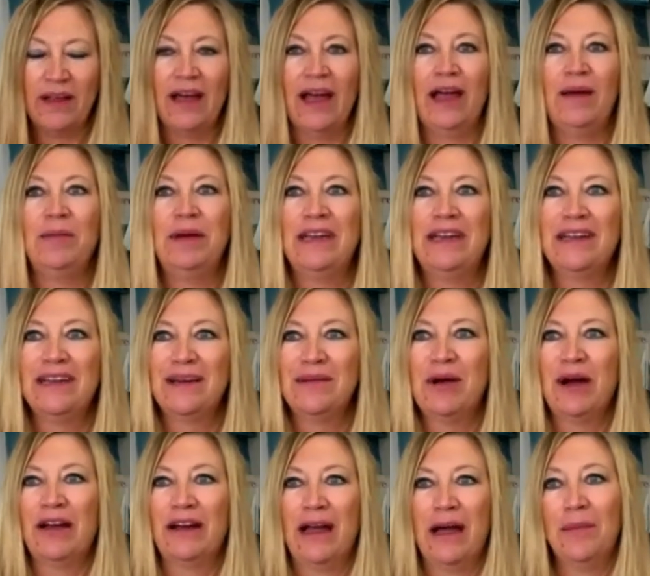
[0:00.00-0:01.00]
I mean, come
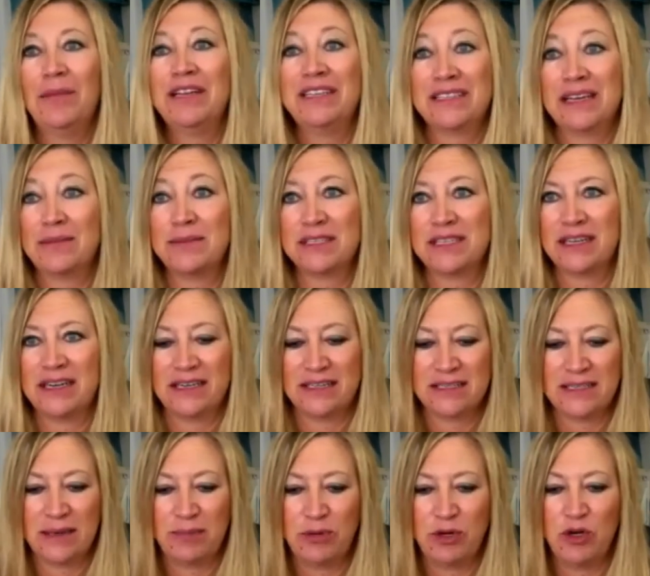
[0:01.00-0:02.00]
on, how many times can I
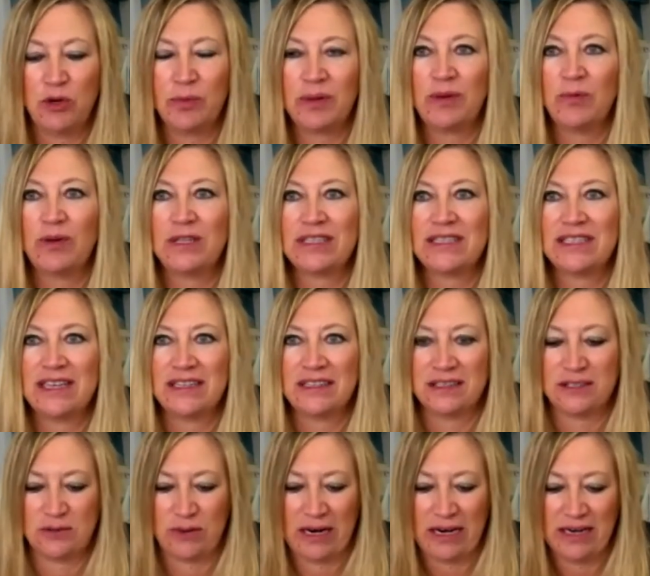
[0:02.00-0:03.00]
say poop in one
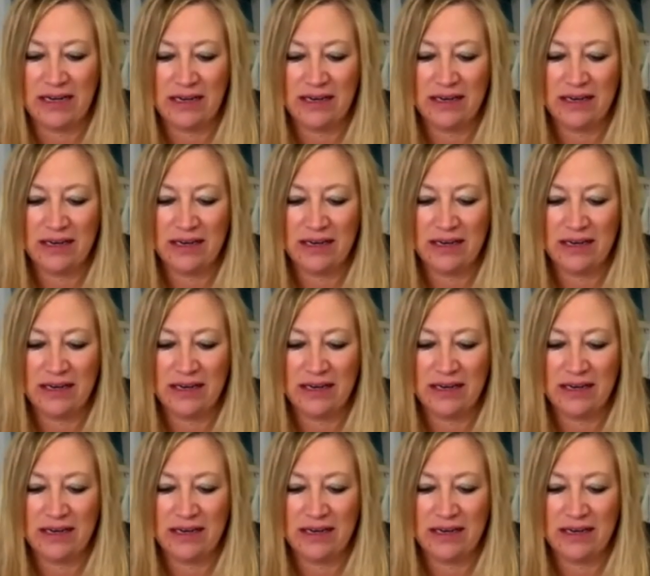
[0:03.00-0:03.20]
sentence, right?